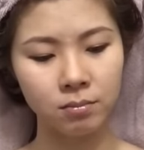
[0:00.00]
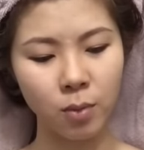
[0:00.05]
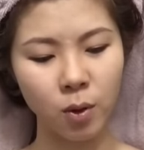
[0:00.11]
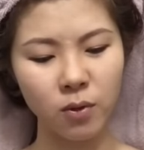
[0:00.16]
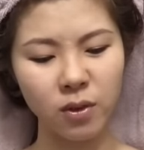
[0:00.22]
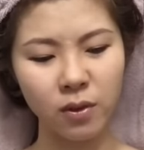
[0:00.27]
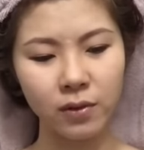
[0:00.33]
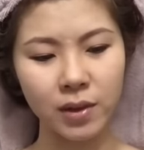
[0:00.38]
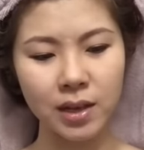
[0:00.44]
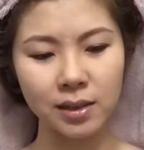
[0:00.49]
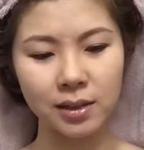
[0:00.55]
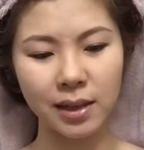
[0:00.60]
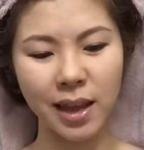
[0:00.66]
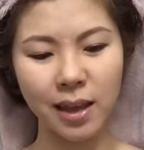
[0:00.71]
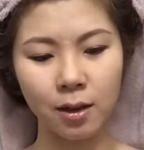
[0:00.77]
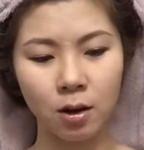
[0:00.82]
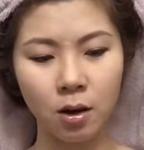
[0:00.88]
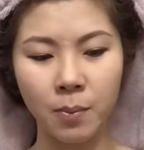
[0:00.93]
Both of these
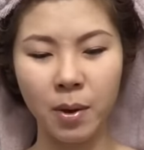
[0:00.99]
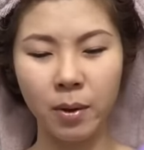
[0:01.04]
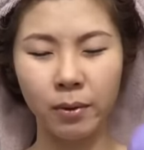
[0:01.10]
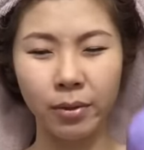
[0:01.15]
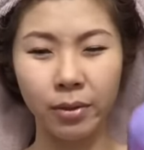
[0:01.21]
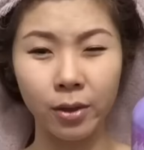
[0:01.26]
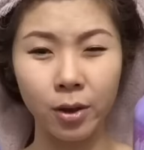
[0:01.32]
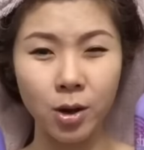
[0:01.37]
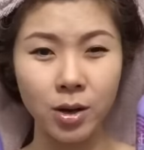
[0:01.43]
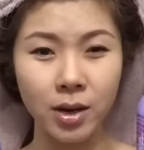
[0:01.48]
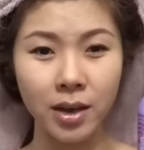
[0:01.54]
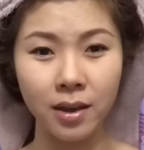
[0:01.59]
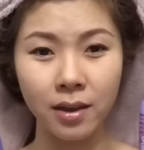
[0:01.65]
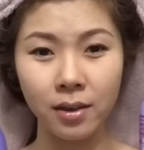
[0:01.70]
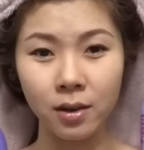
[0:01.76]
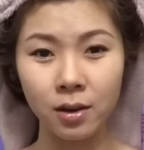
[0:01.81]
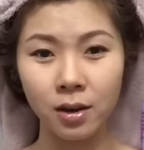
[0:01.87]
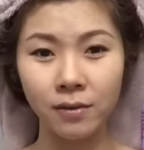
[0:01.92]
together are about
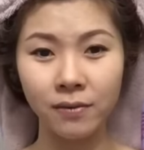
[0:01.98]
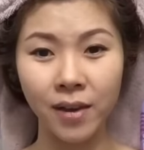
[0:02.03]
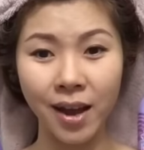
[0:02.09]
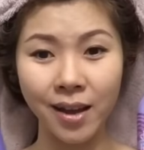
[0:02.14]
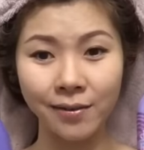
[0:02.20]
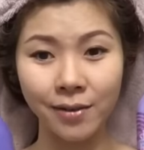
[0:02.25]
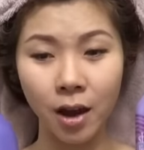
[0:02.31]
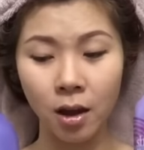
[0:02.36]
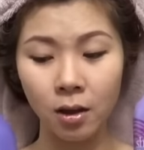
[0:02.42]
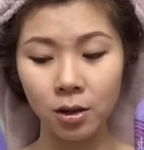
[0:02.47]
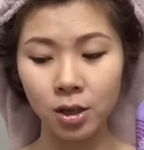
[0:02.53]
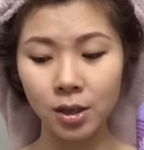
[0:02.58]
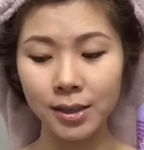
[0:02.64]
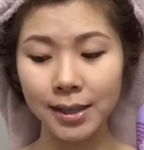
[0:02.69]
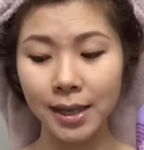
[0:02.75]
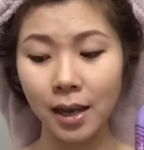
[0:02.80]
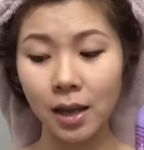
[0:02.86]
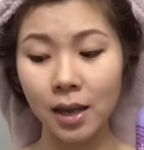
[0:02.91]

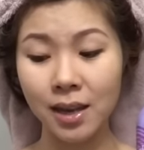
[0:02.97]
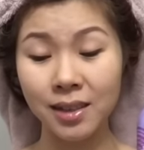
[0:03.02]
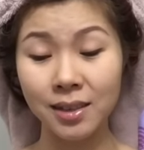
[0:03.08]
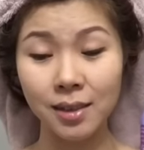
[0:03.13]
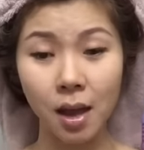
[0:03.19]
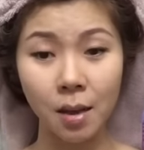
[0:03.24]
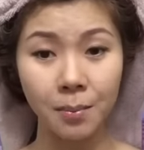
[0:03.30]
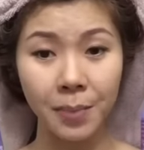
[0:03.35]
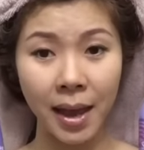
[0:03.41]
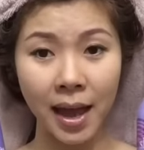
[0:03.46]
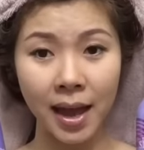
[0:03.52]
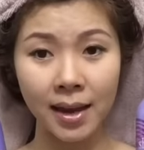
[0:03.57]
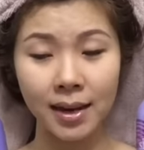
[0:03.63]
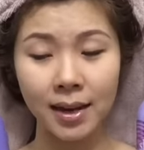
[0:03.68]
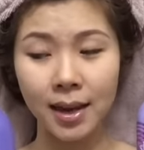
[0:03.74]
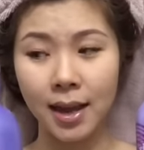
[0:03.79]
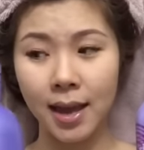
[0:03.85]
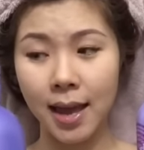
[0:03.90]
$30-$35. It's not
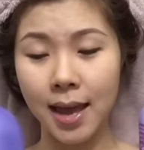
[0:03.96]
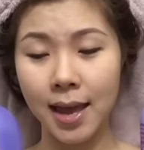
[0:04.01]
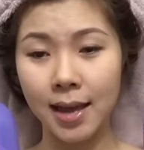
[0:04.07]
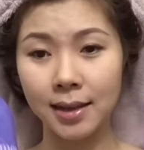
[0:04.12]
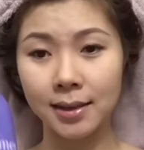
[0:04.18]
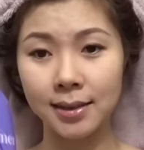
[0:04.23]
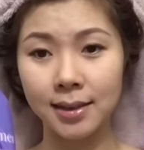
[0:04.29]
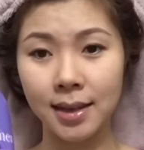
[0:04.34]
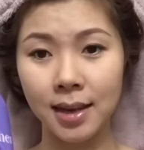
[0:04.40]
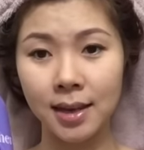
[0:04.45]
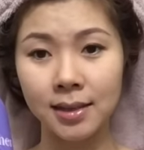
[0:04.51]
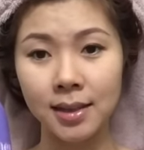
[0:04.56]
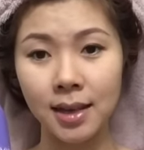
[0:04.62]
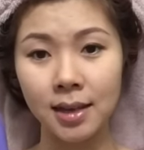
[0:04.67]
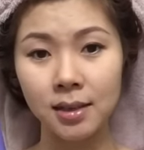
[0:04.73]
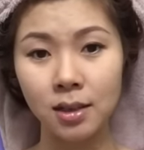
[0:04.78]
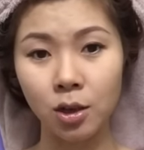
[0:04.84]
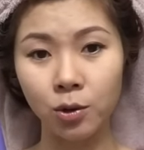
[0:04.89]
bad, and it
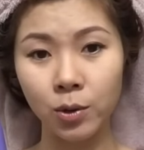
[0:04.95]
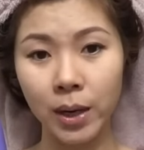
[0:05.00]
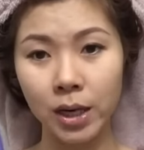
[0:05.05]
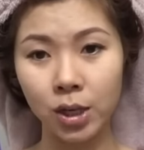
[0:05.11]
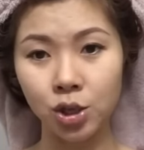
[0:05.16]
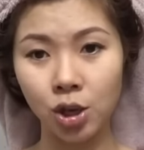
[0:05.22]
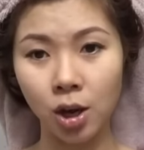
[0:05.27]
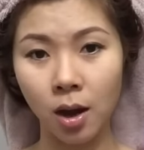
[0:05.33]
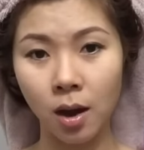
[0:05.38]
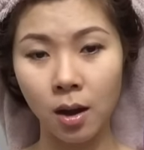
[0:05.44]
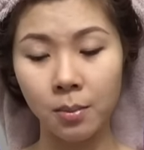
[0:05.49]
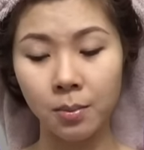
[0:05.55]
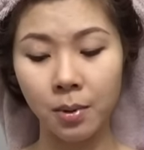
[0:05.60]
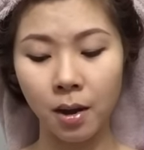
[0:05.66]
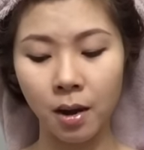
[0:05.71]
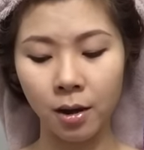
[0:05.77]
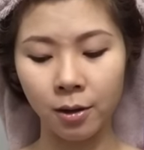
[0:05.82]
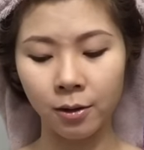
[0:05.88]
does a great job
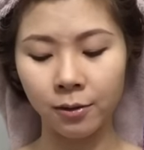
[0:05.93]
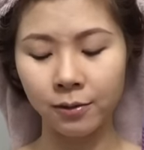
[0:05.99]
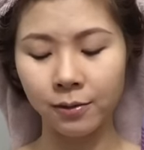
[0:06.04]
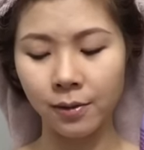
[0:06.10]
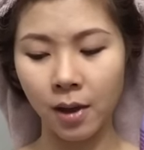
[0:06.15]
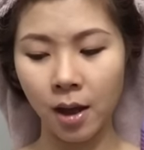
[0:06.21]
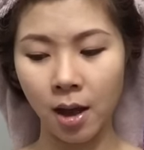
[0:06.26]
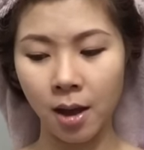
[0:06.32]
of